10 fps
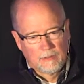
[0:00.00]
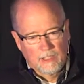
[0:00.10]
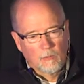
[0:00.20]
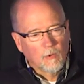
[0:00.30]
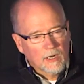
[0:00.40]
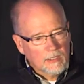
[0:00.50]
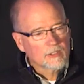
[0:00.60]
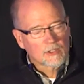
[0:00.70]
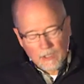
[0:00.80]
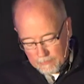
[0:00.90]
I wanted to
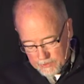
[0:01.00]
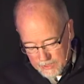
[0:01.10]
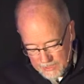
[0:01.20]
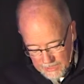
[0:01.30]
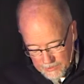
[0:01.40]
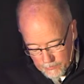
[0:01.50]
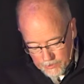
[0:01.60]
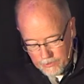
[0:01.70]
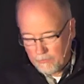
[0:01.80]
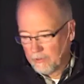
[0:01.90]
stop and see how you were
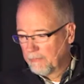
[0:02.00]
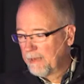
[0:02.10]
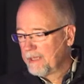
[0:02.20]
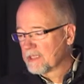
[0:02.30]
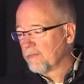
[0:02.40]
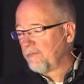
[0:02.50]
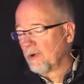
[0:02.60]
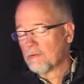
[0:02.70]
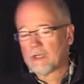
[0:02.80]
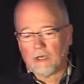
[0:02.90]
doing. Maybe it's a
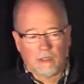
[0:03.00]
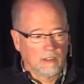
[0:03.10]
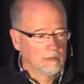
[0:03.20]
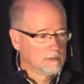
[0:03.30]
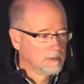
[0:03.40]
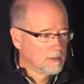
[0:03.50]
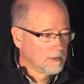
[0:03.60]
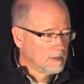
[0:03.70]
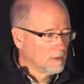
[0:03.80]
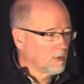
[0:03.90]
phone call
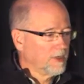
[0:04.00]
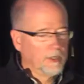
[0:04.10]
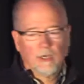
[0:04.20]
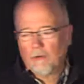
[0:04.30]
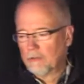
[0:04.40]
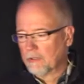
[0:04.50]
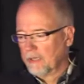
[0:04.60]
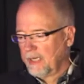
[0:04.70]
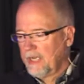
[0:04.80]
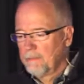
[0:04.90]
or a note or
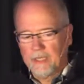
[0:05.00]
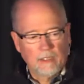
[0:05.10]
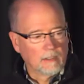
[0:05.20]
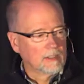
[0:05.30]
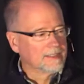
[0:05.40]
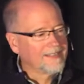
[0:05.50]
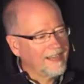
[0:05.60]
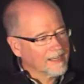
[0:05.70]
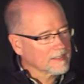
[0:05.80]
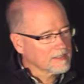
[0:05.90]
an email or a
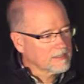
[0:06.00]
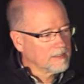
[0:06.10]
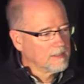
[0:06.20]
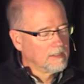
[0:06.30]
text.